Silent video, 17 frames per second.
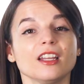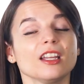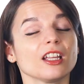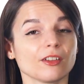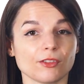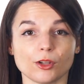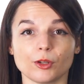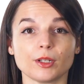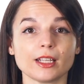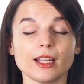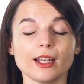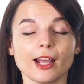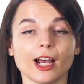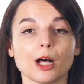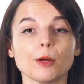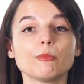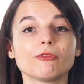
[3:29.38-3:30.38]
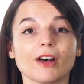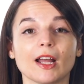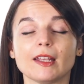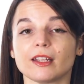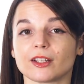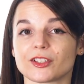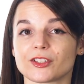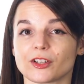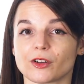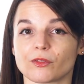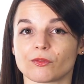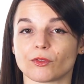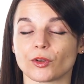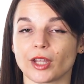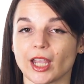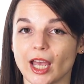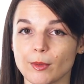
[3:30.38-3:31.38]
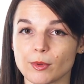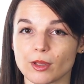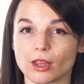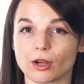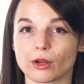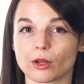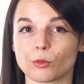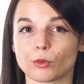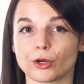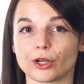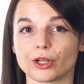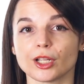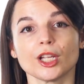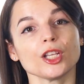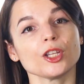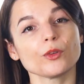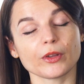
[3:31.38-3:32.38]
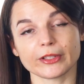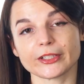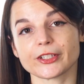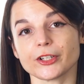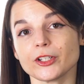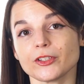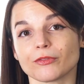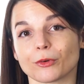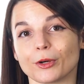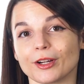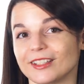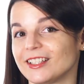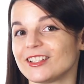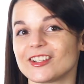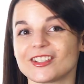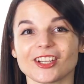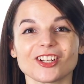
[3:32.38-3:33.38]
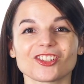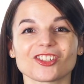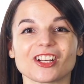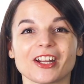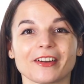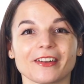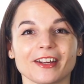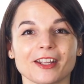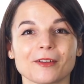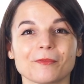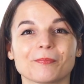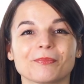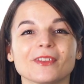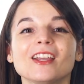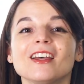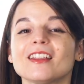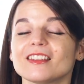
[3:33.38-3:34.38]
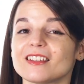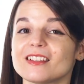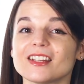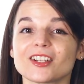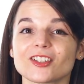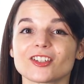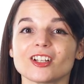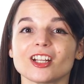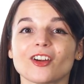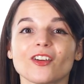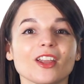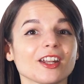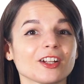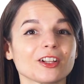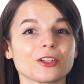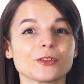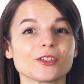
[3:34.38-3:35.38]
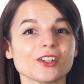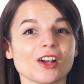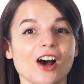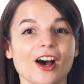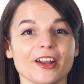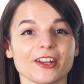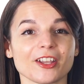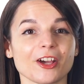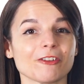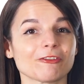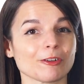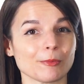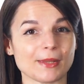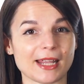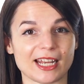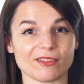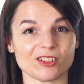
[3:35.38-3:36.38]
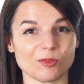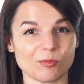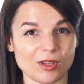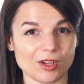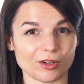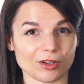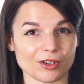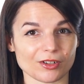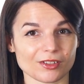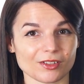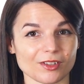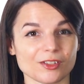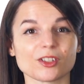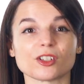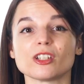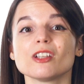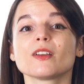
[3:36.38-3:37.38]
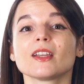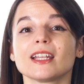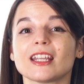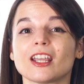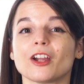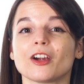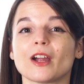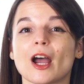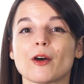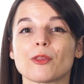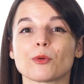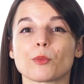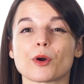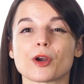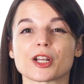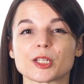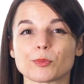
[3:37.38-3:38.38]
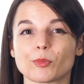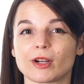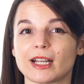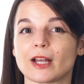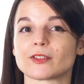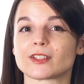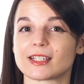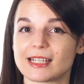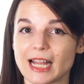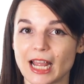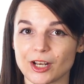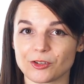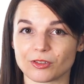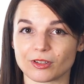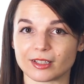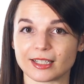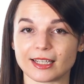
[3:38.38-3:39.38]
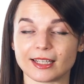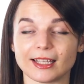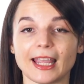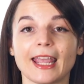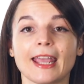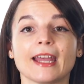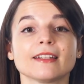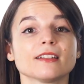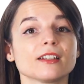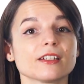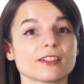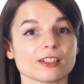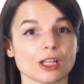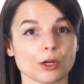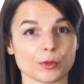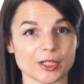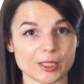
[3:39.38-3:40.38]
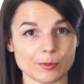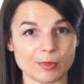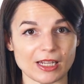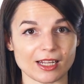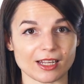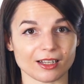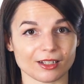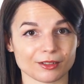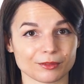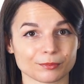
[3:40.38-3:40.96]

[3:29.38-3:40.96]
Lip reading: If you need help finding a certain vocabulary word, you can search for it in our dictionary. The dictionary includes audio from native speakers, so you can hear how the word is pronounced naturally and at a slower speed.